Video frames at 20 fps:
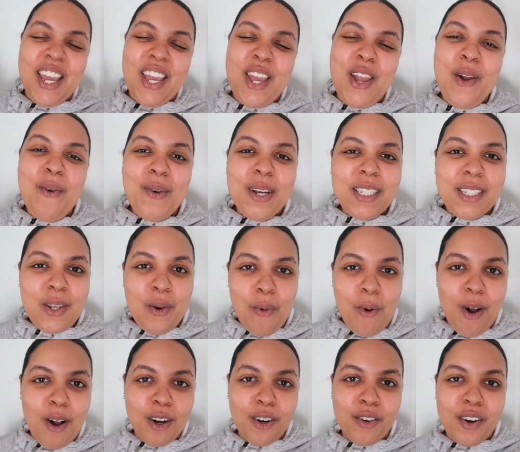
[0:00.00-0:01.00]
He went to
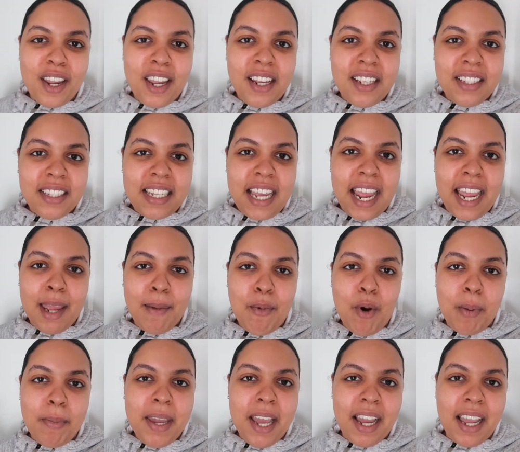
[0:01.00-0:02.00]
Walgreens and he
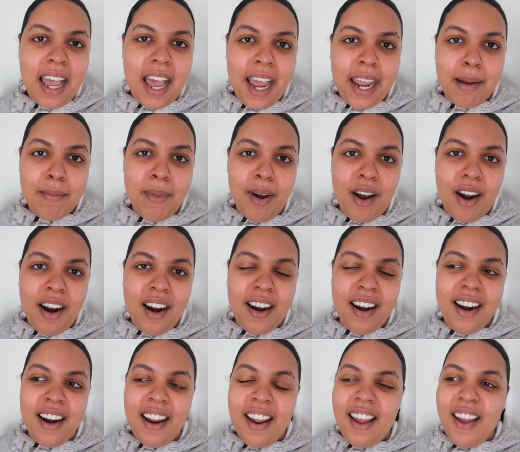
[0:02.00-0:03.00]
bought me a Kind
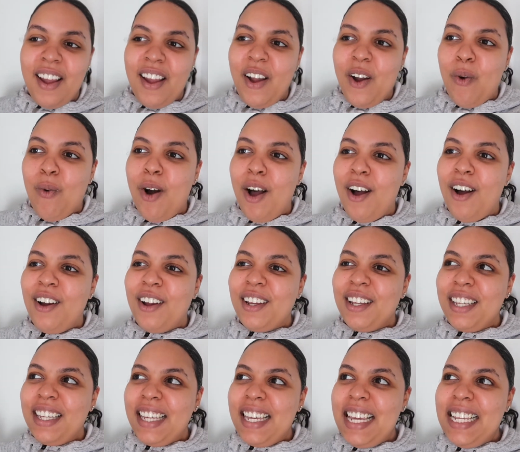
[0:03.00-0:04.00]
bar. Well,
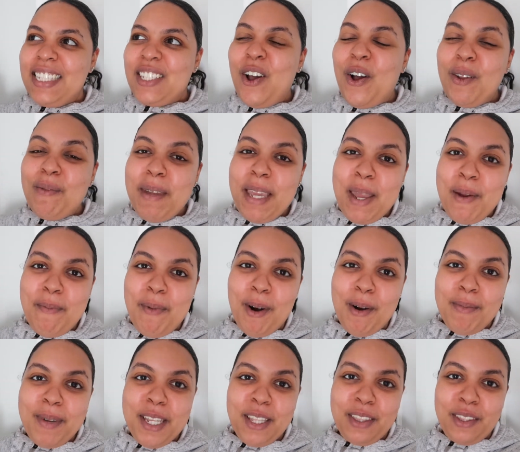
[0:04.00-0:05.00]
he told me he
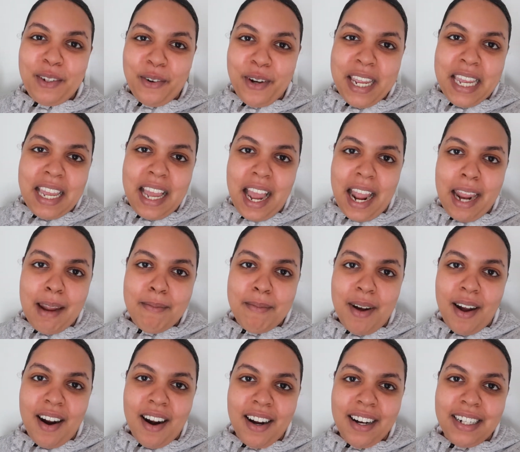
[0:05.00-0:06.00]
bought me 3 Kind
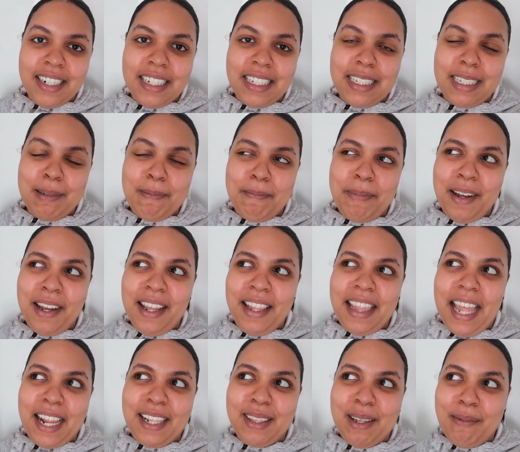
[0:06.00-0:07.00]
bars, but
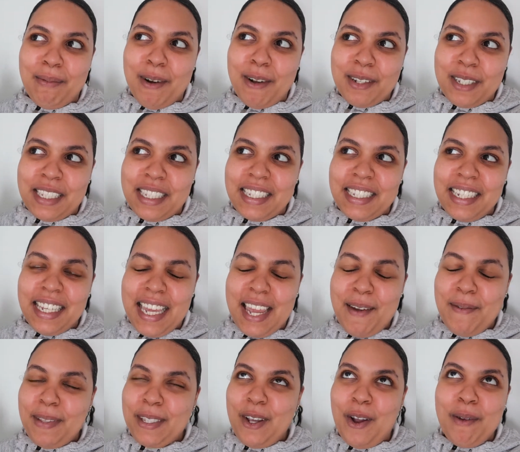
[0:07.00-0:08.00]
like the most,
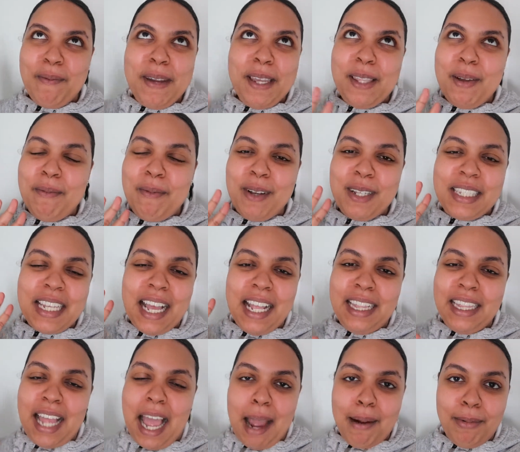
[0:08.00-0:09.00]
he told me the most
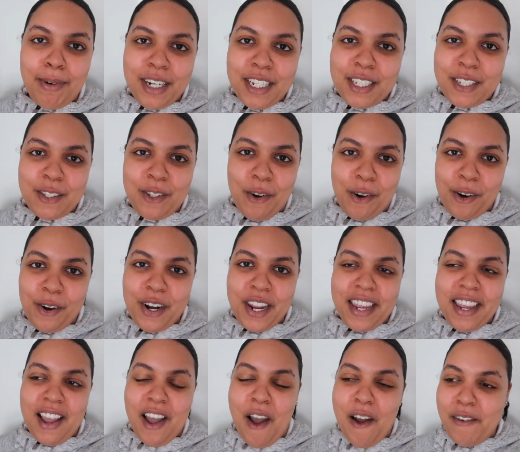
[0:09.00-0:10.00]
elaborate
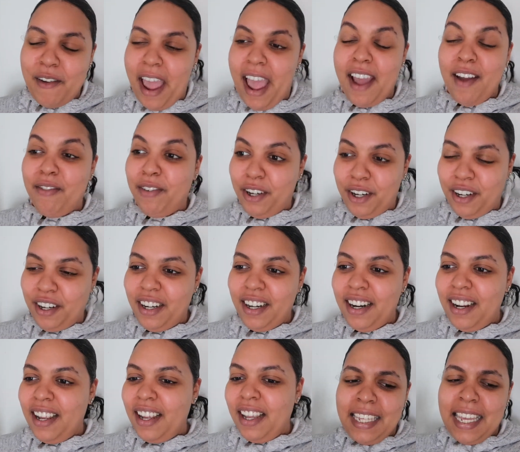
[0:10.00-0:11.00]
story ever.
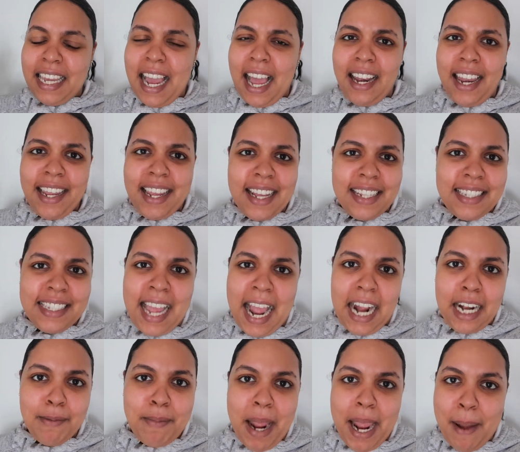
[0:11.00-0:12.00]
He got like
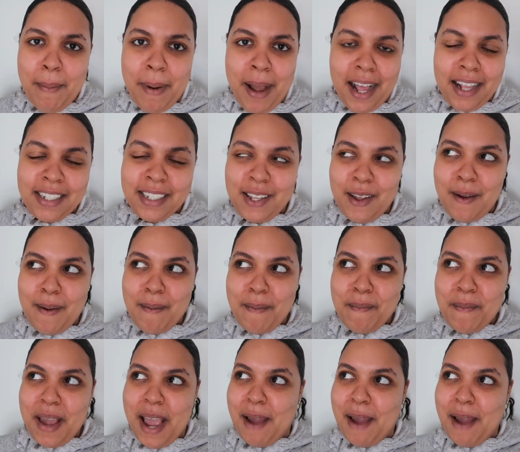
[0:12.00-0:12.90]
attacked by a possum.